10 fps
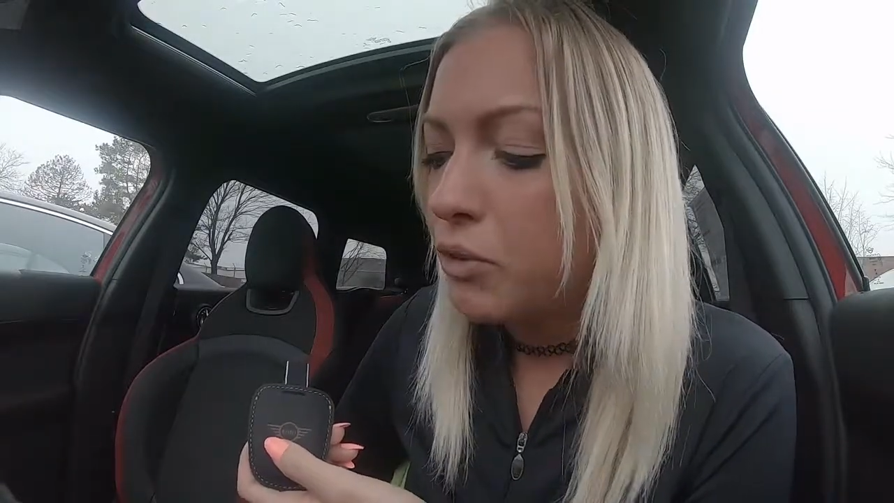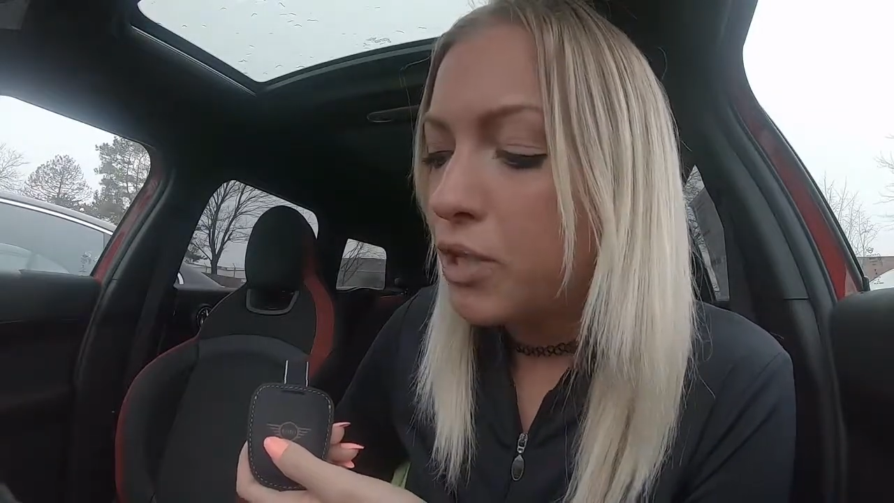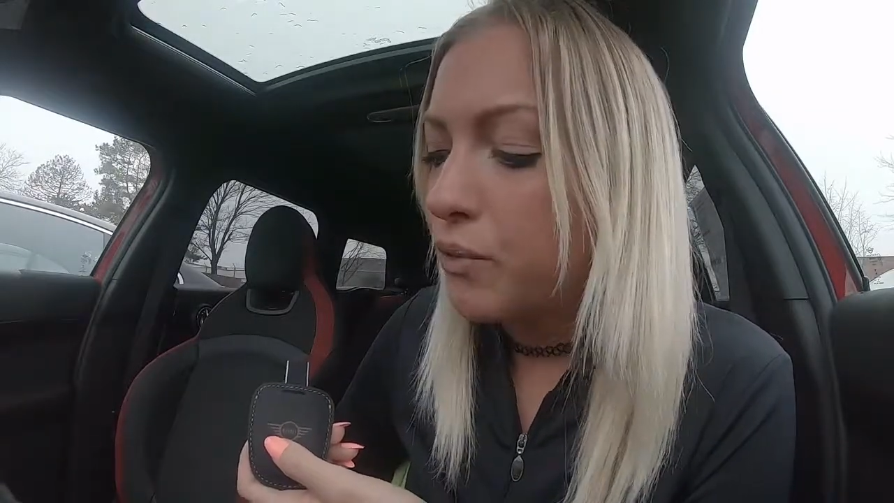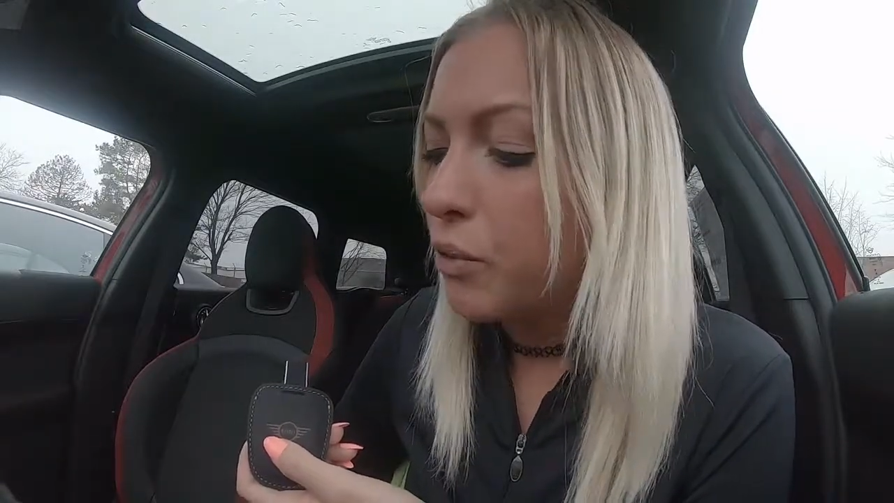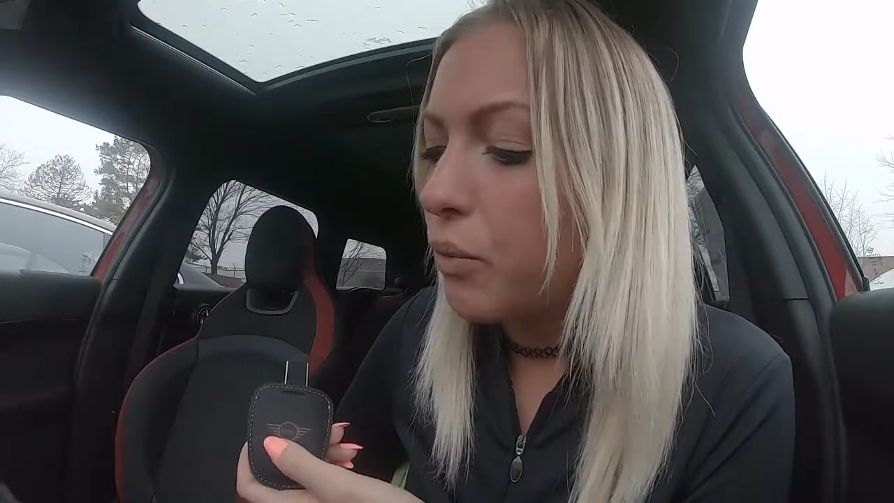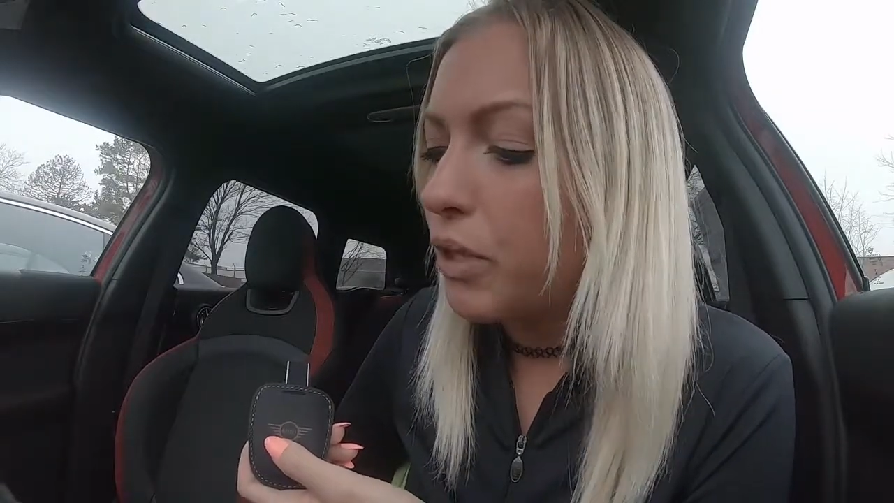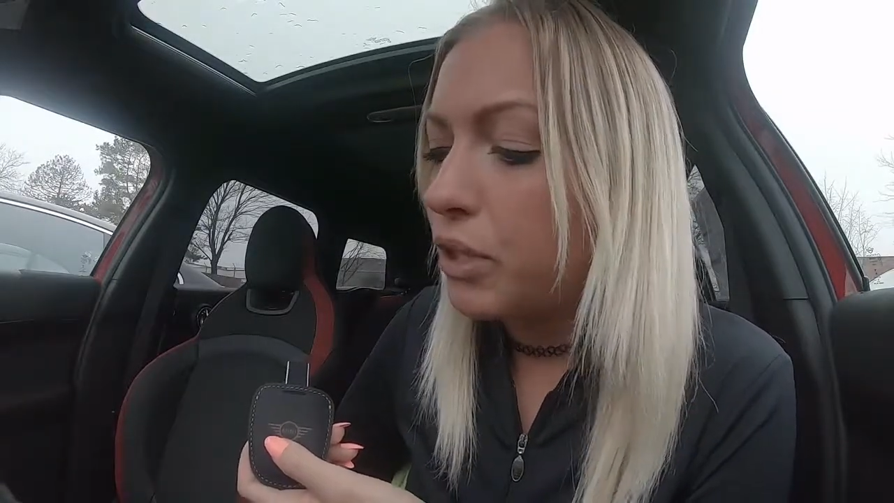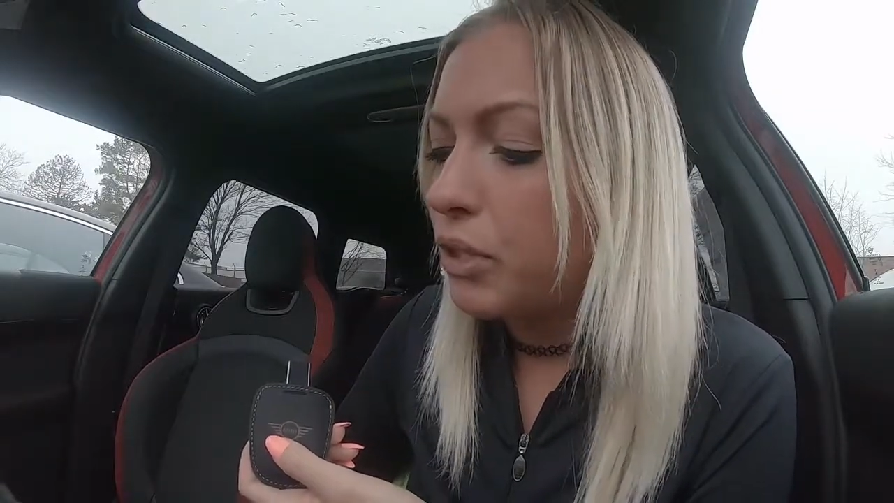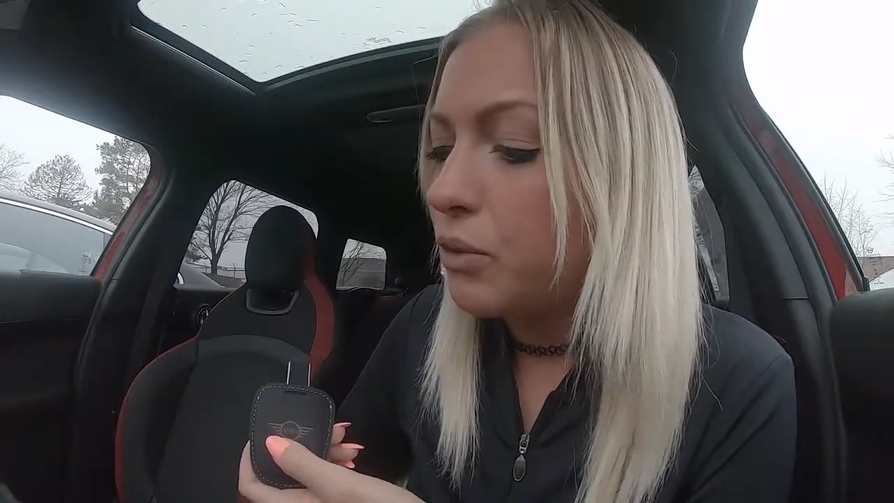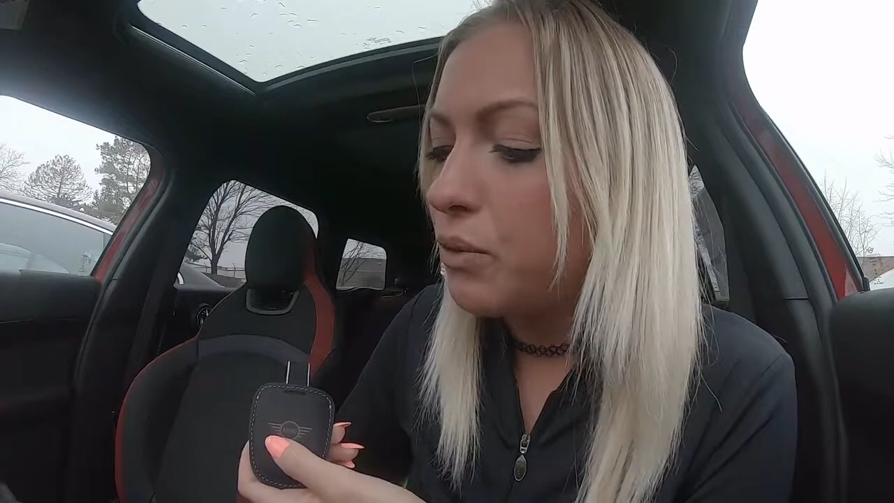whichever you want
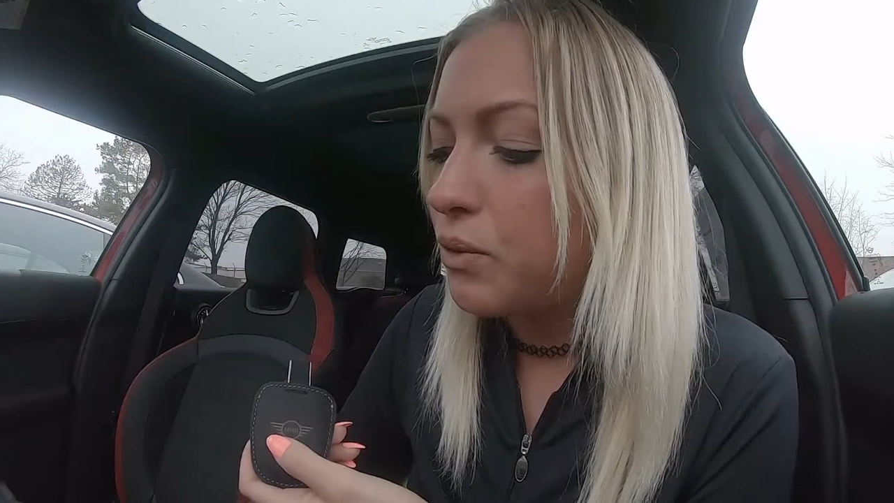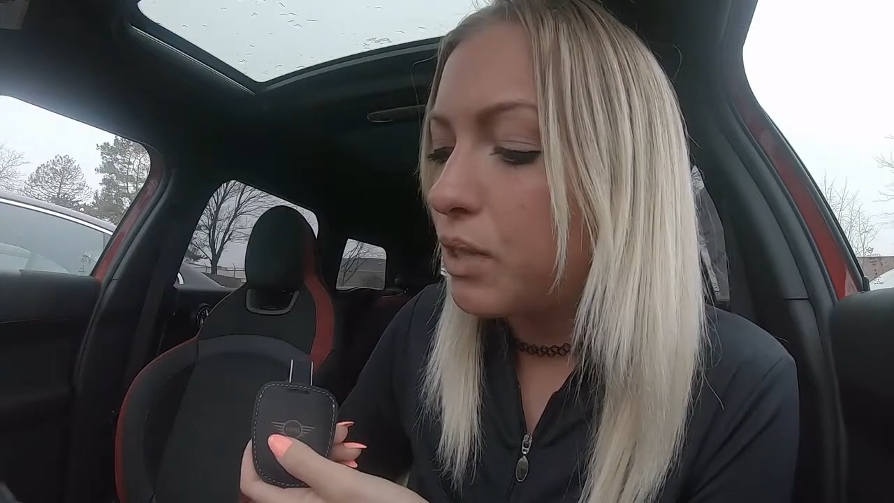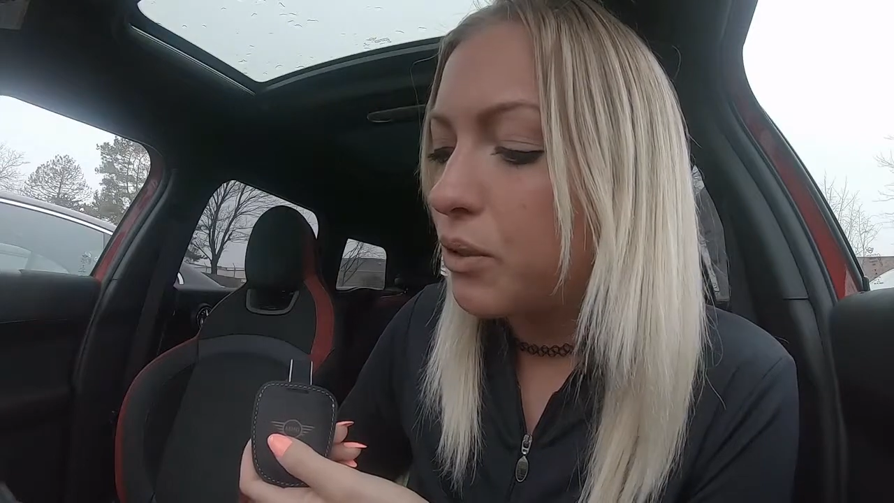to use.